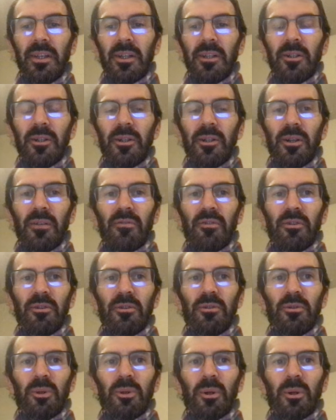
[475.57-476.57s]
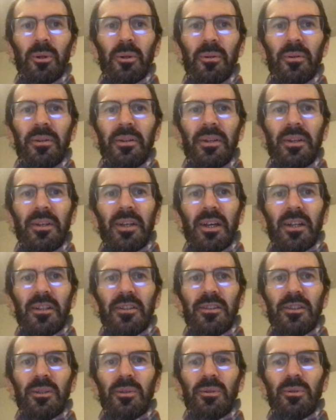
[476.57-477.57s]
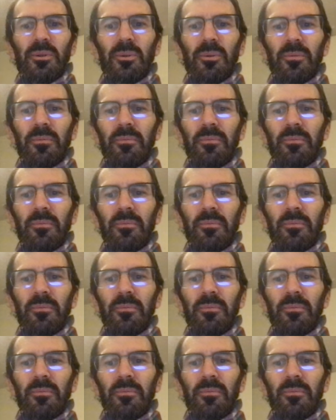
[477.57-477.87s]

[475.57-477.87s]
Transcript: Good luck with the tutorial, and see you soon.